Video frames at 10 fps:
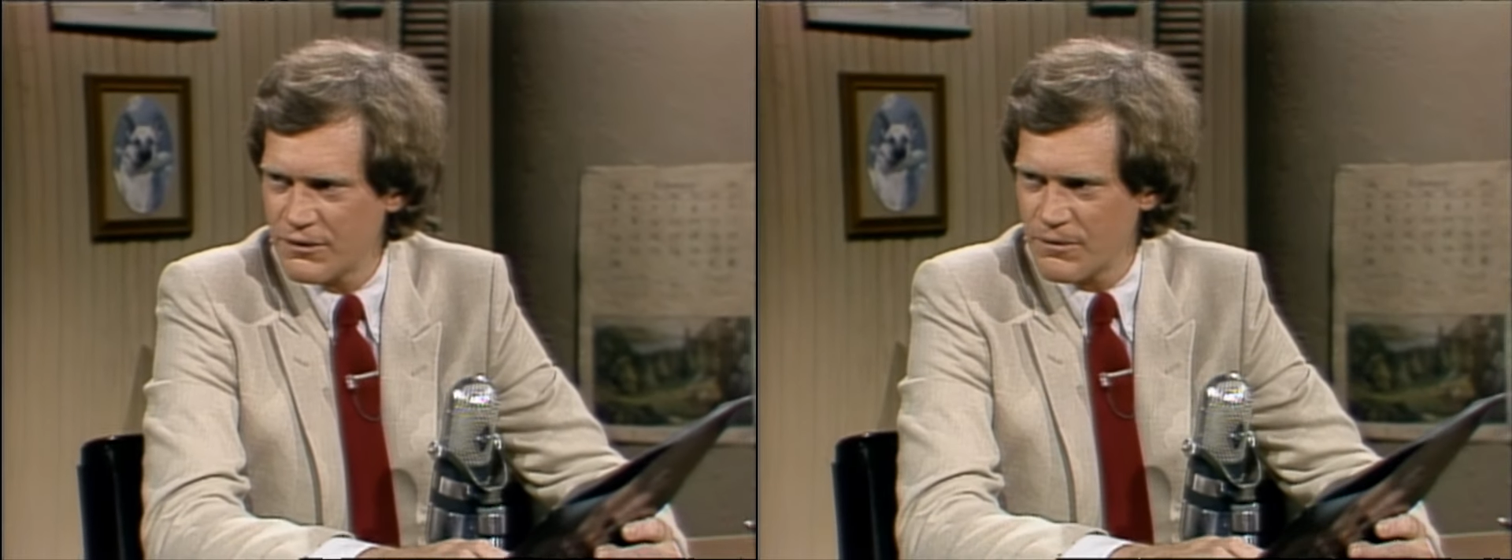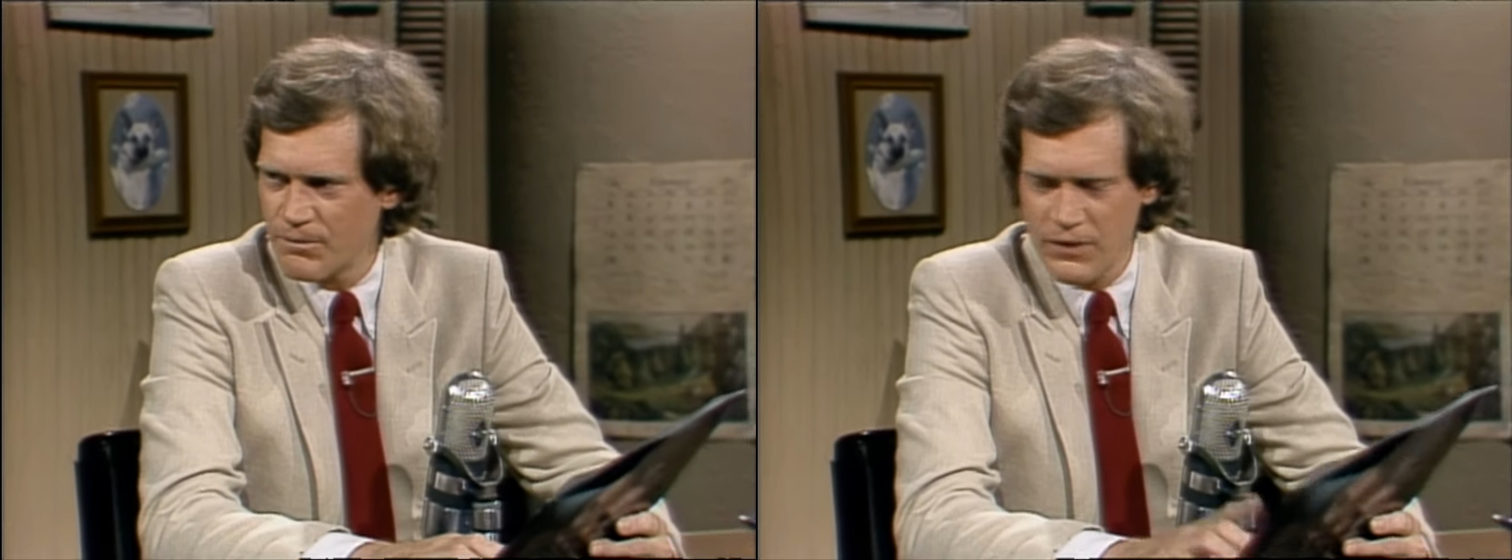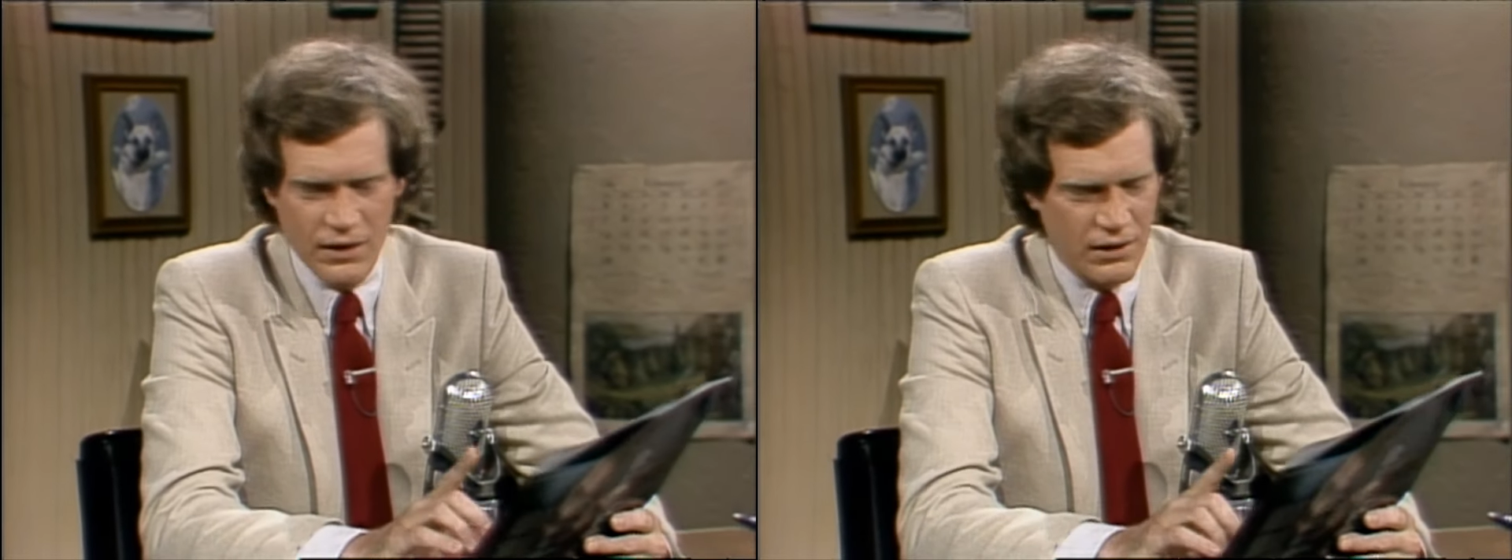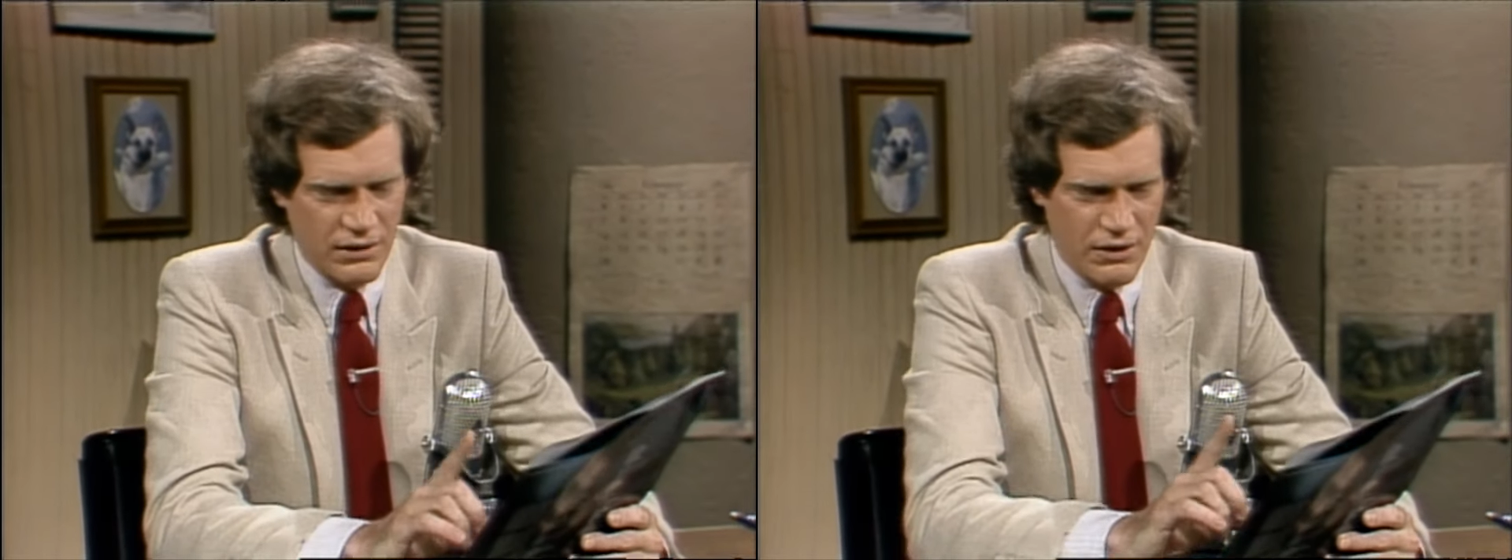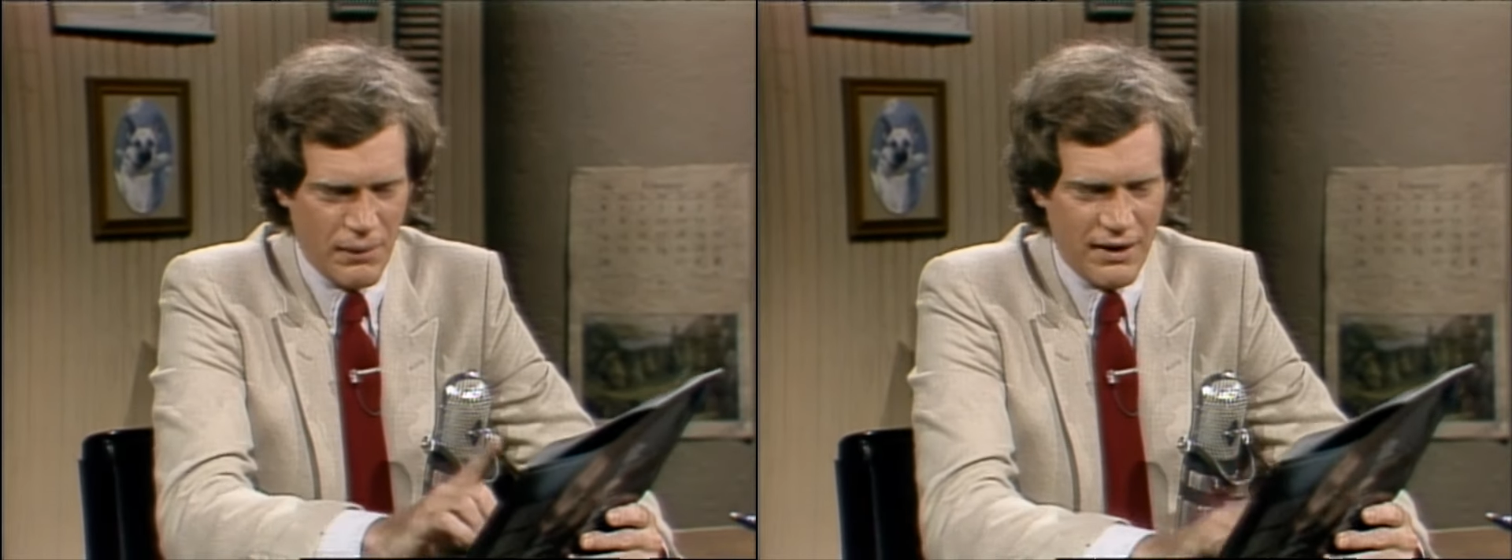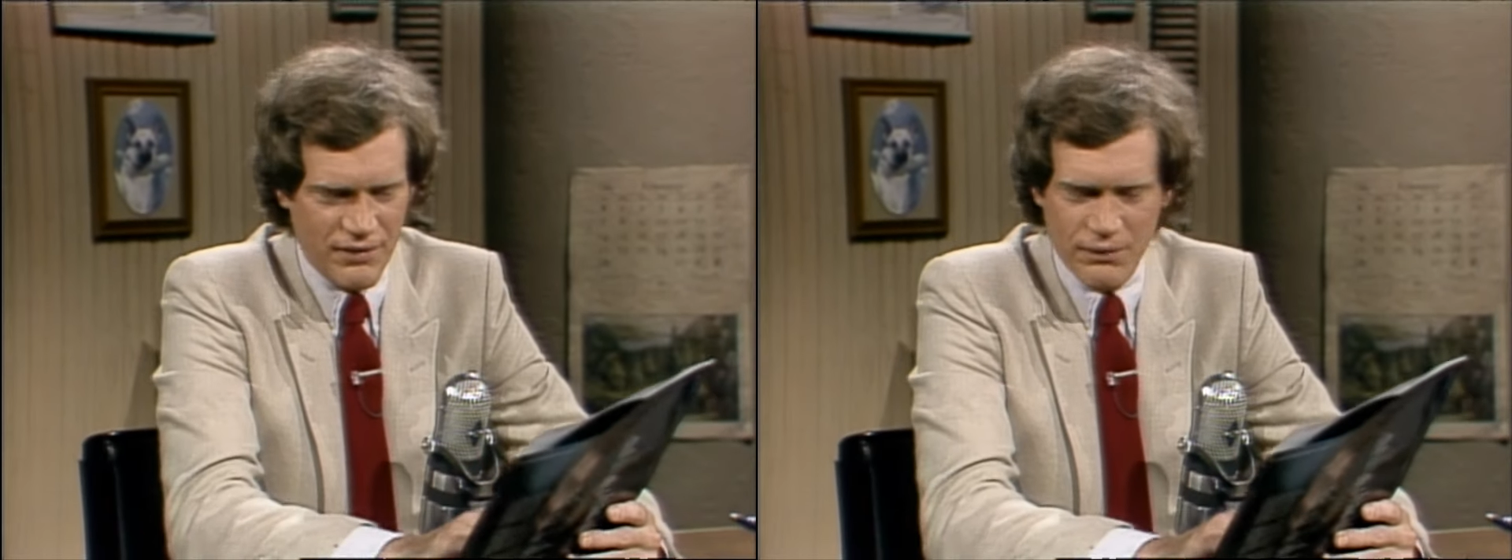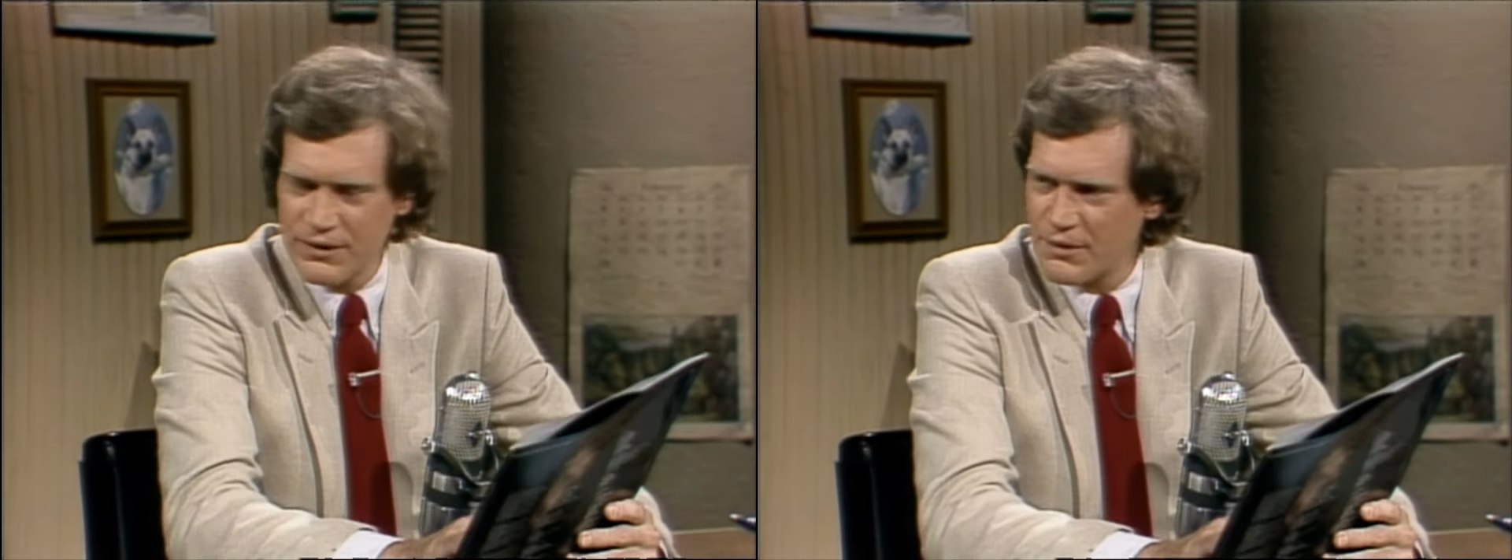Mm-hmm. Do you mind if I read